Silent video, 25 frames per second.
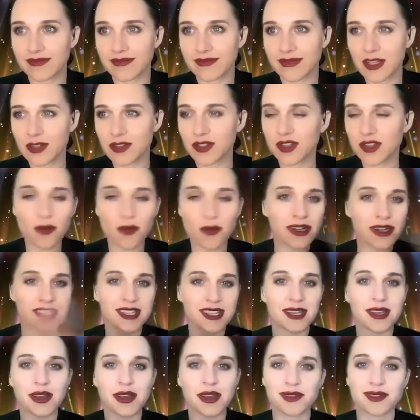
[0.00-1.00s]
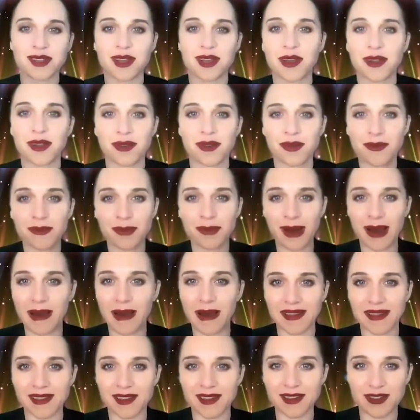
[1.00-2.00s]
there's so much that goes on
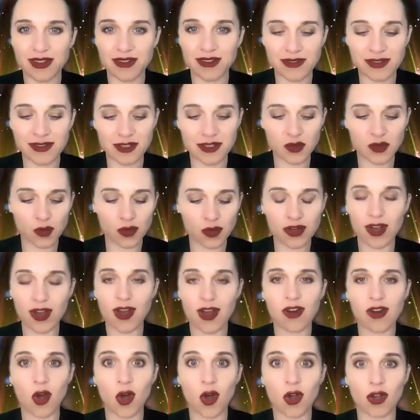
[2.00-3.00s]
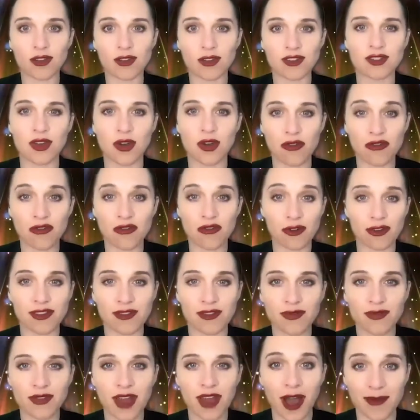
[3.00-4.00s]
behind the surface. We're not all so
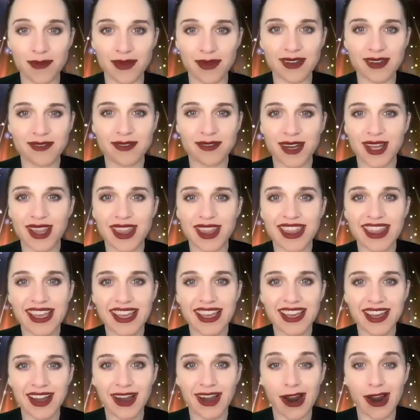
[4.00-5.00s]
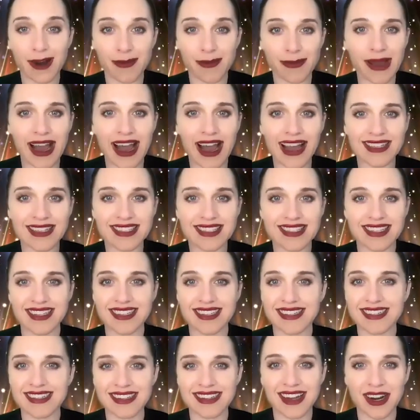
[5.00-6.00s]
forthcoming with our past
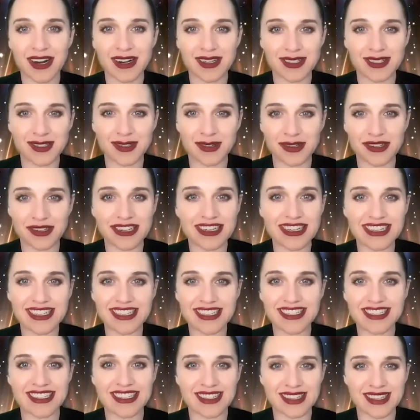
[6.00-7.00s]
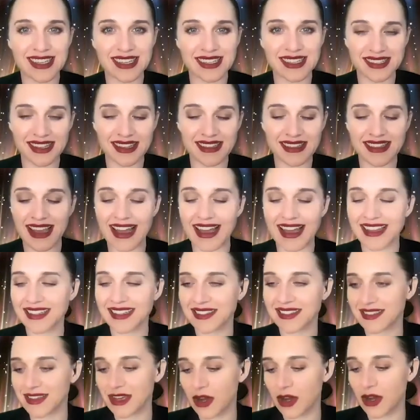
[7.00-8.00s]
and our stories and things like
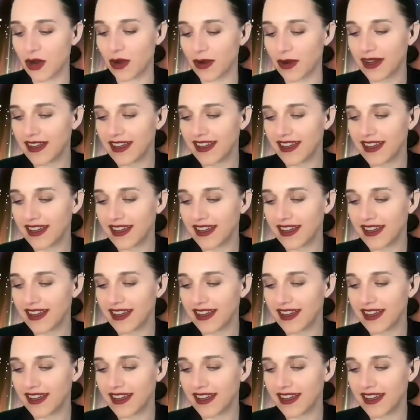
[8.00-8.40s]
that. So